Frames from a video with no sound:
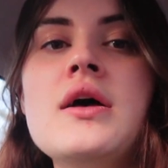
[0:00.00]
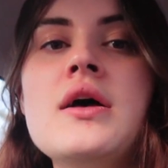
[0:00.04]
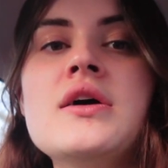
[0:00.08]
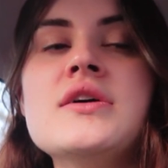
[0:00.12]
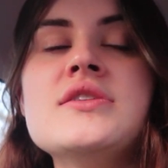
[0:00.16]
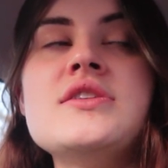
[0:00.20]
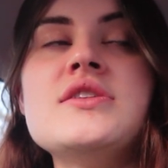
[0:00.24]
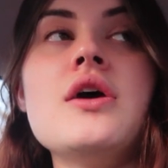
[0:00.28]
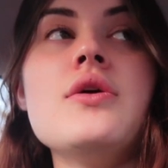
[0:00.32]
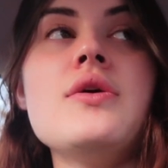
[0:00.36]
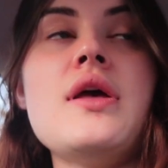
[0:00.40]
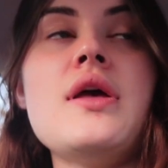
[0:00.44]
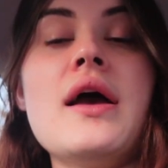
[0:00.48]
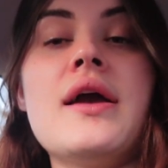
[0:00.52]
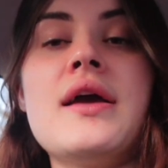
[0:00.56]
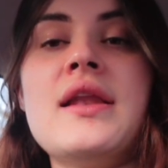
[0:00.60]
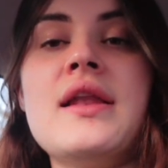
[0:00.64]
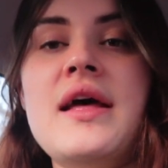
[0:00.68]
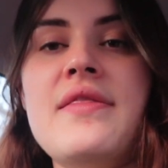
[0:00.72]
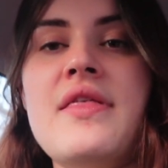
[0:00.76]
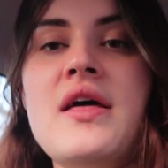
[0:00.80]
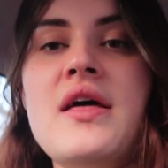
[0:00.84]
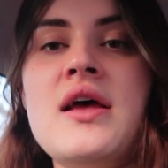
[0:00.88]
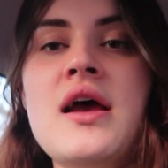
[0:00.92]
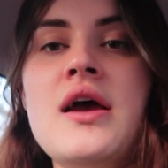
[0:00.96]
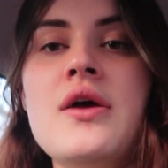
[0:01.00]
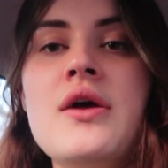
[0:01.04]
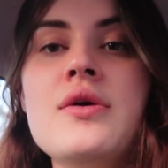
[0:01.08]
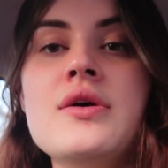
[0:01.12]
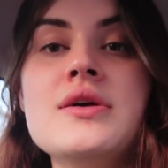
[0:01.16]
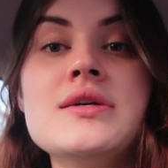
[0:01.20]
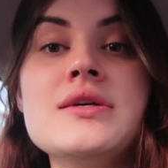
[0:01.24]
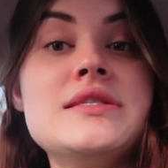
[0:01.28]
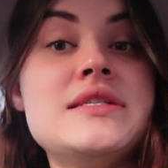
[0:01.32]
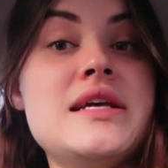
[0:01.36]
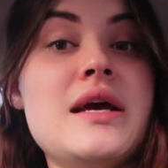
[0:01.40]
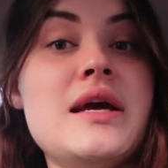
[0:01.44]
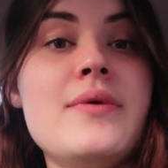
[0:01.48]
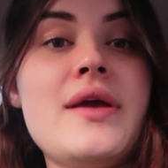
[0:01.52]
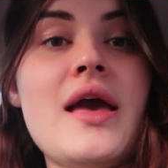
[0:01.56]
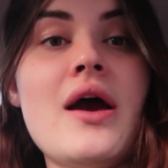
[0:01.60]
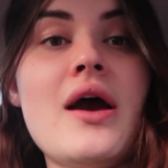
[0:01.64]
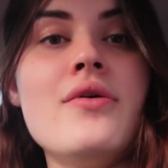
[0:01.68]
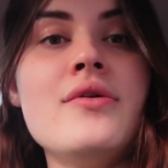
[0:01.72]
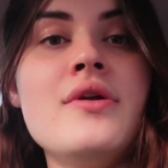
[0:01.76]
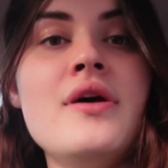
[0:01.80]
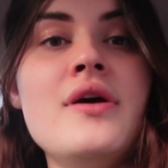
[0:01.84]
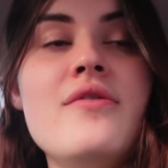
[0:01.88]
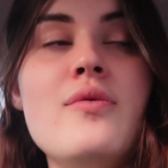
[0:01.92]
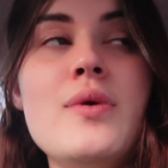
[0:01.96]
So yeah, gonna head there now, see how we get
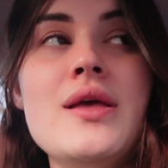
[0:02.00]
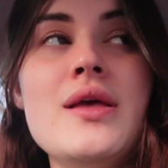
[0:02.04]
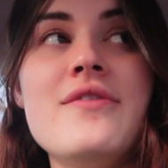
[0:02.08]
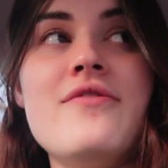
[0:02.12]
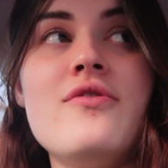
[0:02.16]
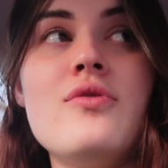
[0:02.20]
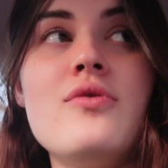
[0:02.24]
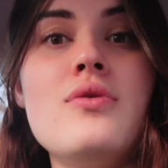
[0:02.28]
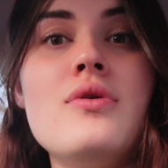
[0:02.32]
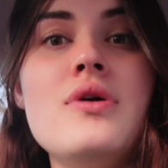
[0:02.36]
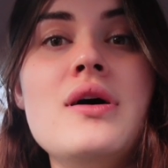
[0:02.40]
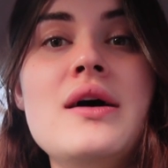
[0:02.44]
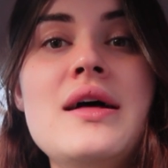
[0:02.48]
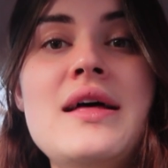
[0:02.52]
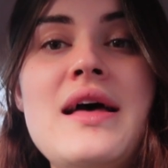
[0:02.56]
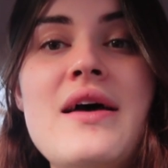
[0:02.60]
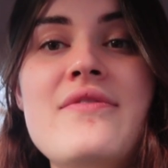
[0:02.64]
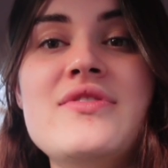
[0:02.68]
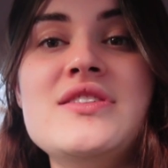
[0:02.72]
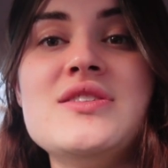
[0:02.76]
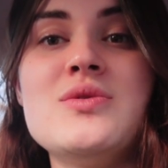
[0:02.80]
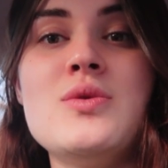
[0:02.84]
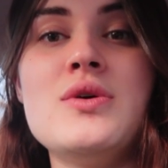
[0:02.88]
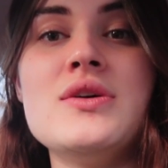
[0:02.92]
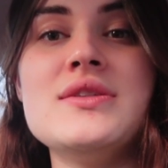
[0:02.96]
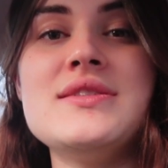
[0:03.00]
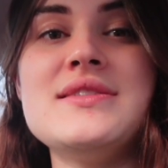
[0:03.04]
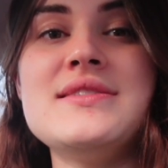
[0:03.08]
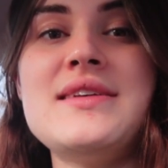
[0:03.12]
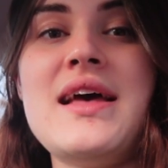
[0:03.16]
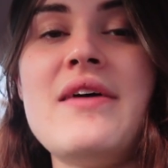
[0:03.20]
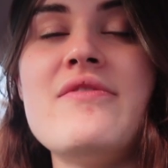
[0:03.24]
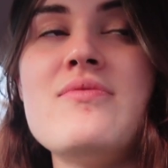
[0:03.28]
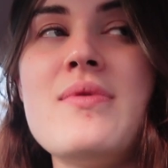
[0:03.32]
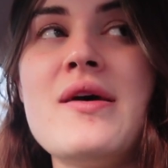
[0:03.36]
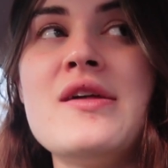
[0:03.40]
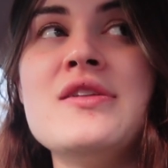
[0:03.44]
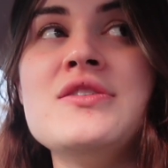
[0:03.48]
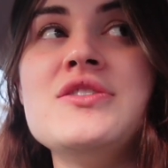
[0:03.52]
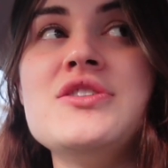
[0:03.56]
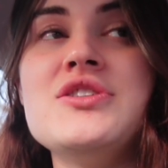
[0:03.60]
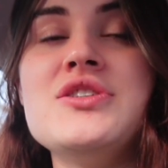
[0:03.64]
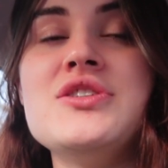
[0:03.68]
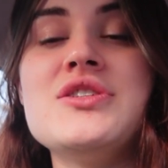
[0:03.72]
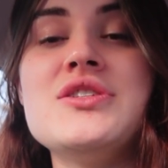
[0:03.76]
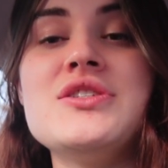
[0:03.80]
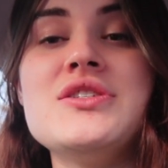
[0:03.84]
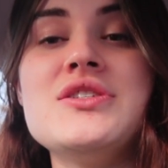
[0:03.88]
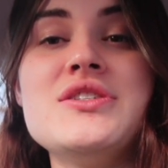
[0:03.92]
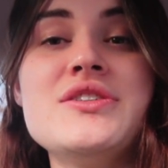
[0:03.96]
on for week 4, heavy squats, heavy
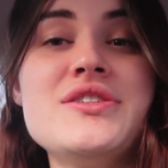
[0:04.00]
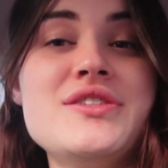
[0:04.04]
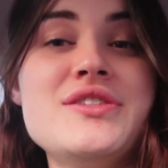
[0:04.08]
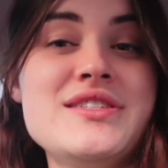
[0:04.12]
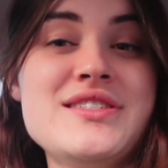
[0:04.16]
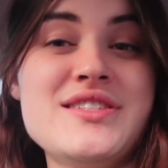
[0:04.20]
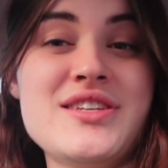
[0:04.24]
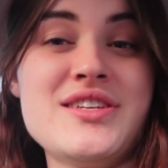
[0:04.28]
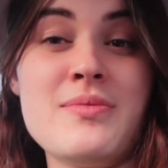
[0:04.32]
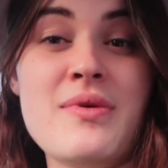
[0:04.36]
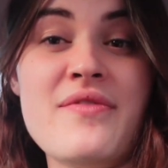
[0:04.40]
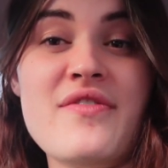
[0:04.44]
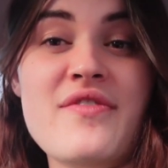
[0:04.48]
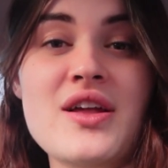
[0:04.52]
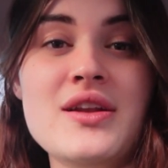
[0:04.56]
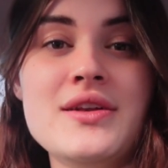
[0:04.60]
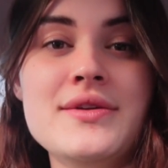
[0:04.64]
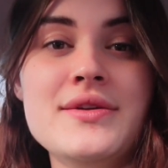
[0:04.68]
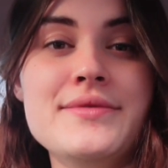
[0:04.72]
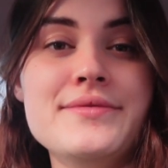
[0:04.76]
bench. It's gonna be fun.